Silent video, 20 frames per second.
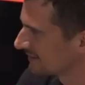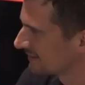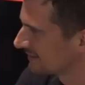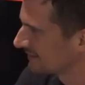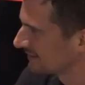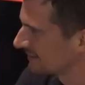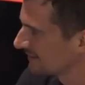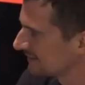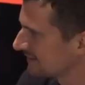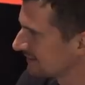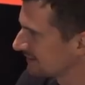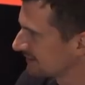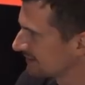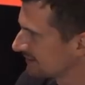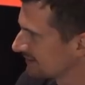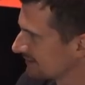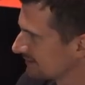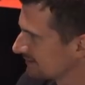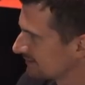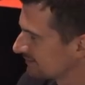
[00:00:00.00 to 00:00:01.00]

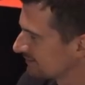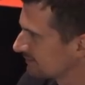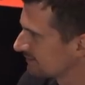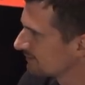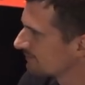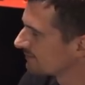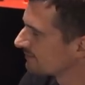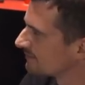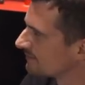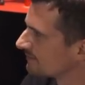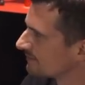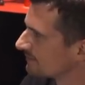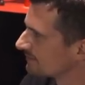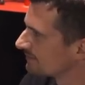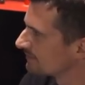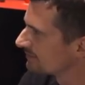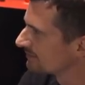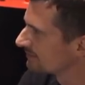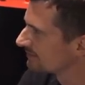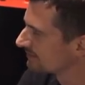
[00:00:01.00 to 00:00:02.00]

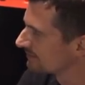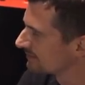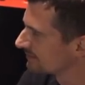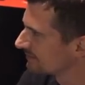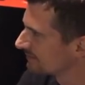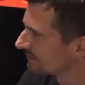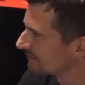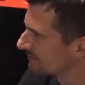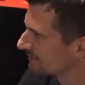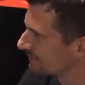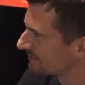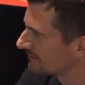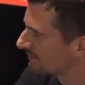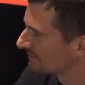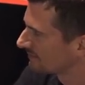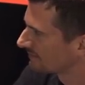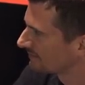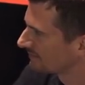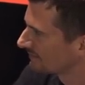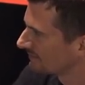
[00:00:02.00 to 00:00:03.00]

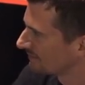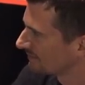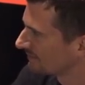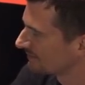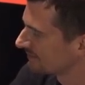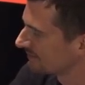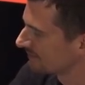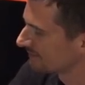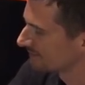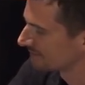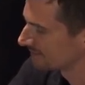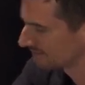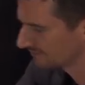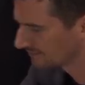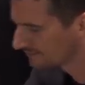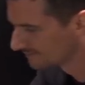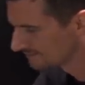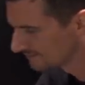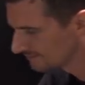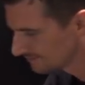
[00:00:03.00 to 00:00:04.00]

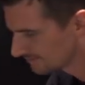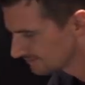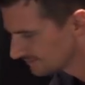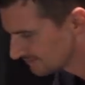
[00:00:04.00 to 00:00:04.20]
This person isn't speaking.